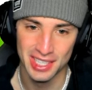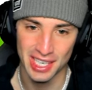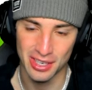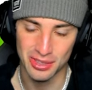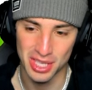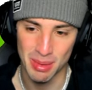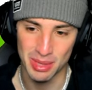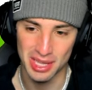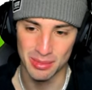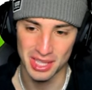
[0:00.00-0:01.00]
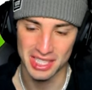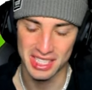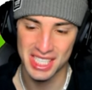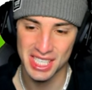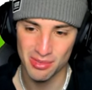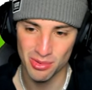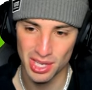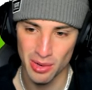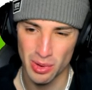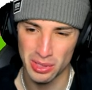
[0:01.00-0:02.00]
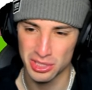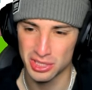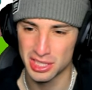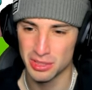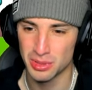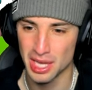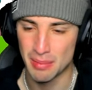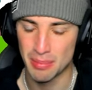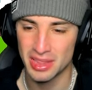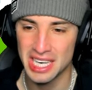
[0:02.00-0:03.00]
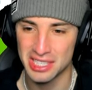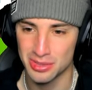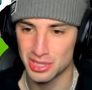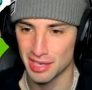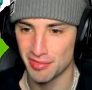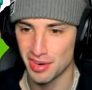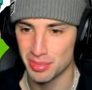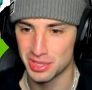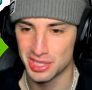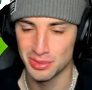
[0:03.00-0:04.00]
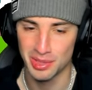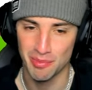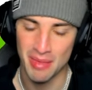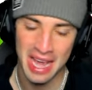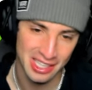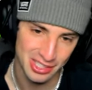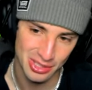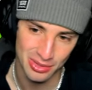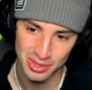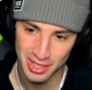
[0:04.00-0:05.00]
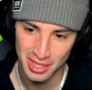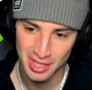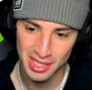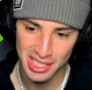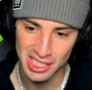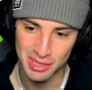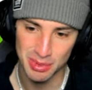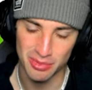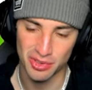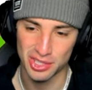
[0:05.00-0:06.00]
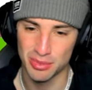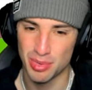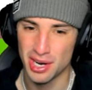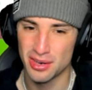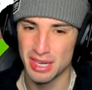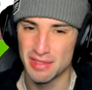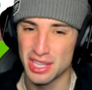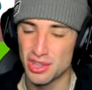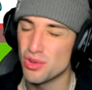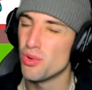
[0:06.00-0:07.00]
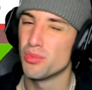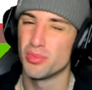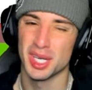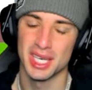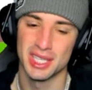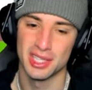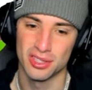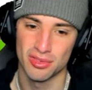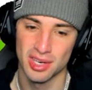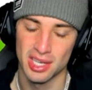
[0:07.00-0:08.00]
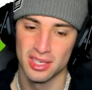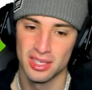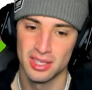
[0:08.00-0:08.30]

You got Close Combat to deal with Incineroar. You got Wild Charge to deal with that Blastoise. You got Flare Blitz to deal with the Magnezone. Espeon first in priority if they don't bring in Terrain.